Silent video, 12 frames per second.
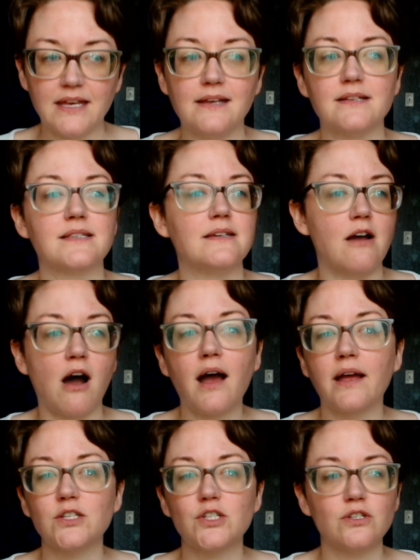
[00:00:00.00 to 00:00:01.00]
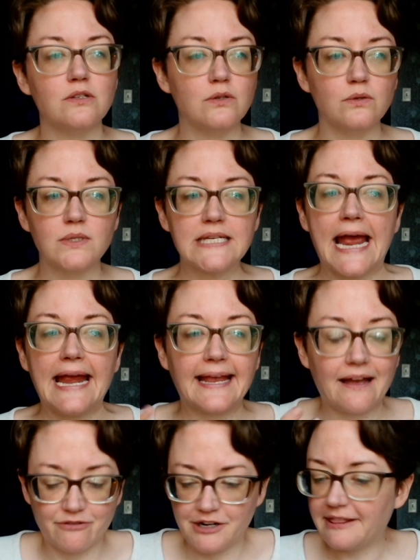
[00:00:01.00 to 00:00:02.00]
is not to take
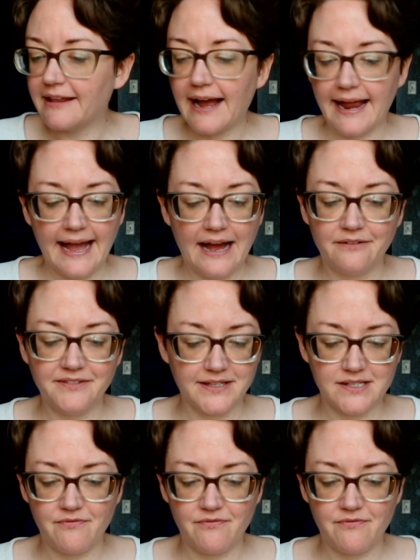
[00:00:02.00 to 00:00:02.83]
everything I have that's